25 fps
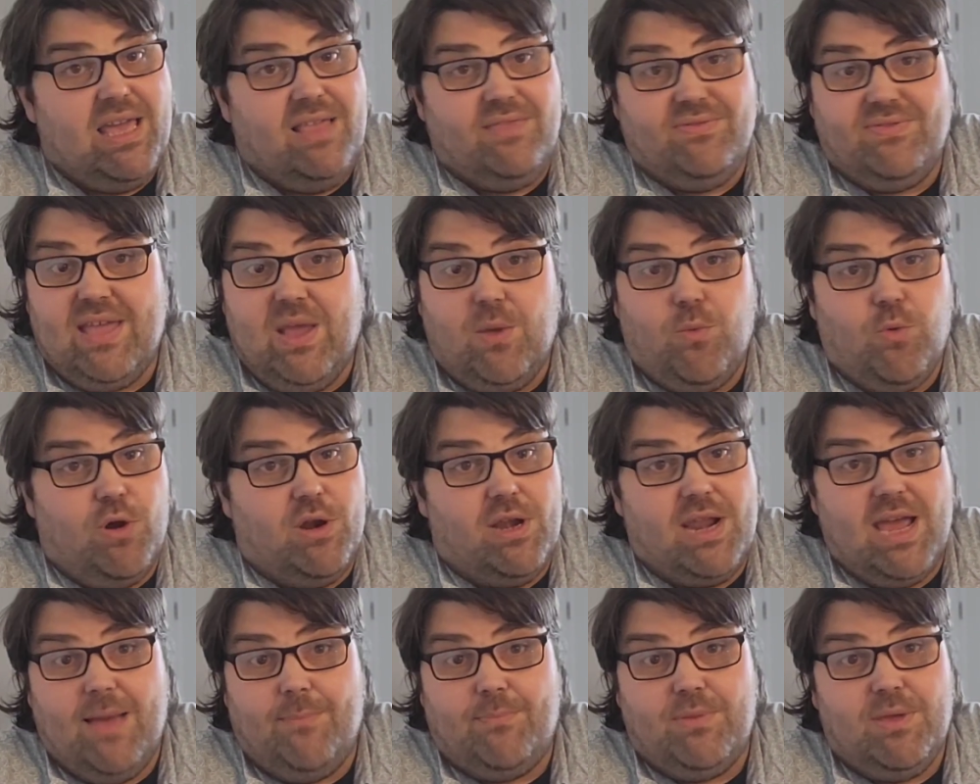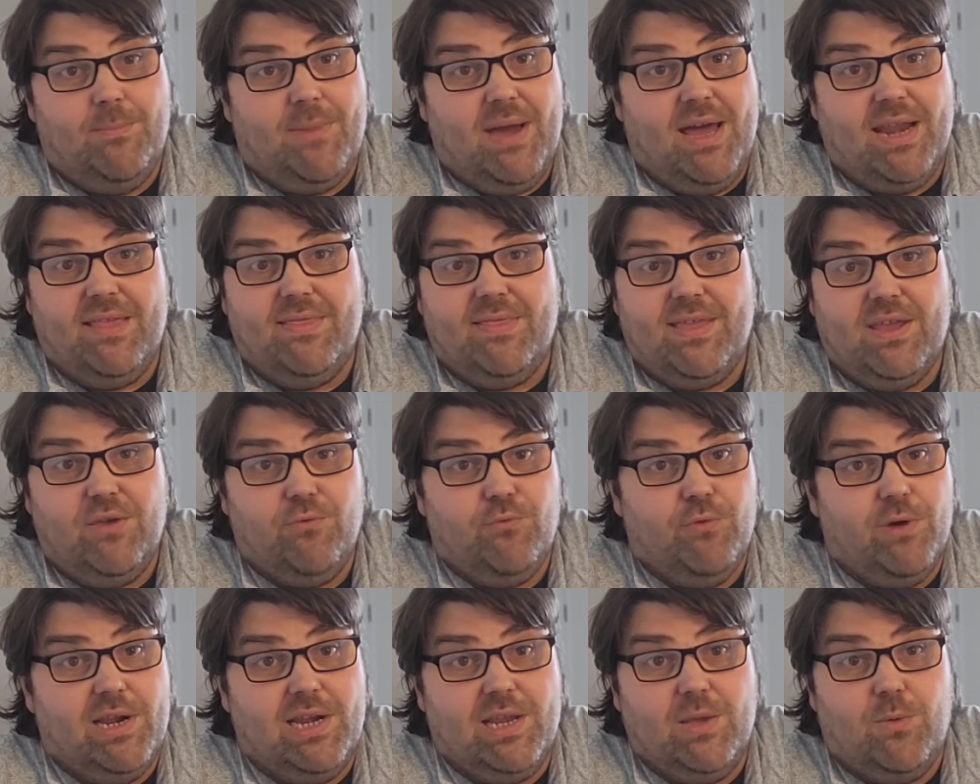they weren't happy about it. They
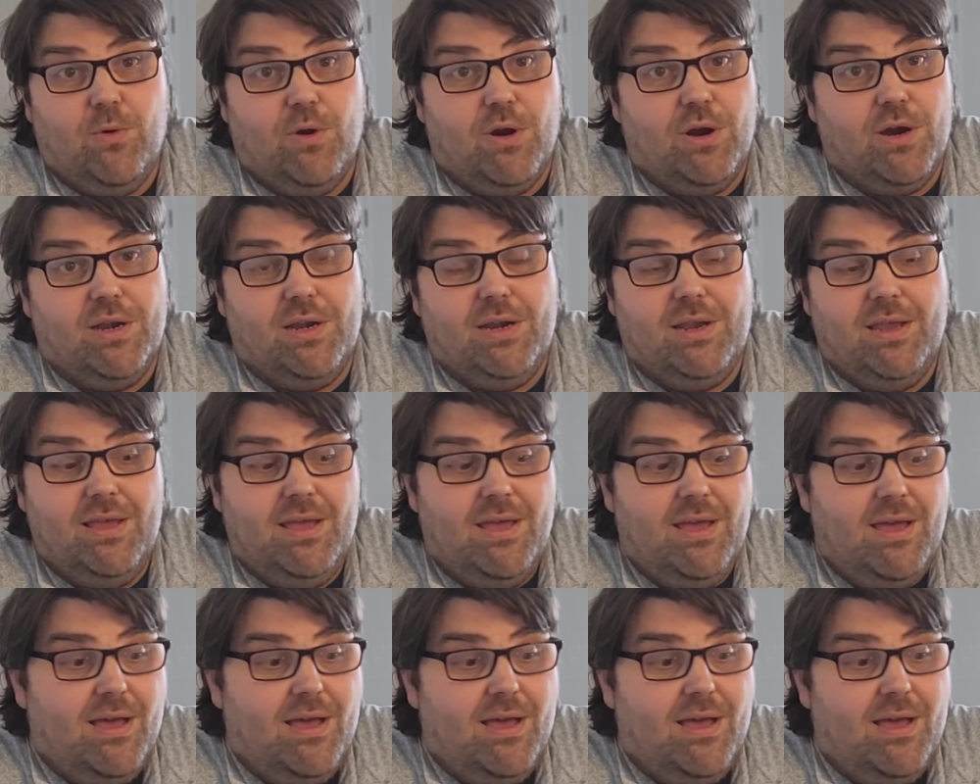really weren't.